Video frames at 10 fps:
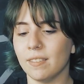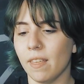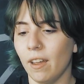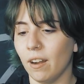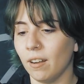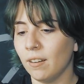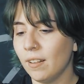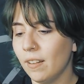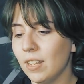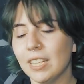there.
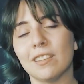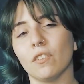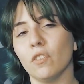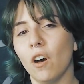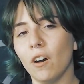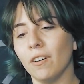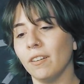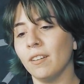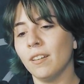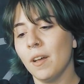It's
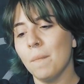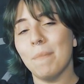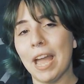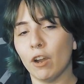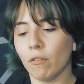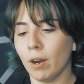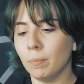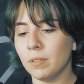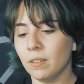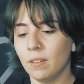long
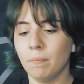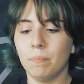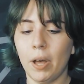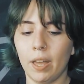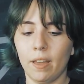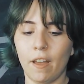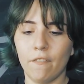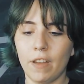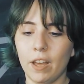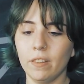bankrupt. But I
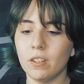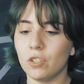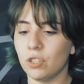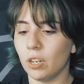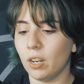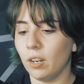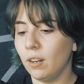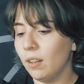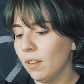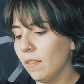found this dress
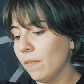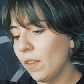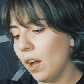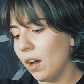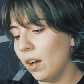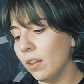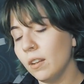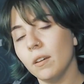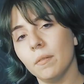on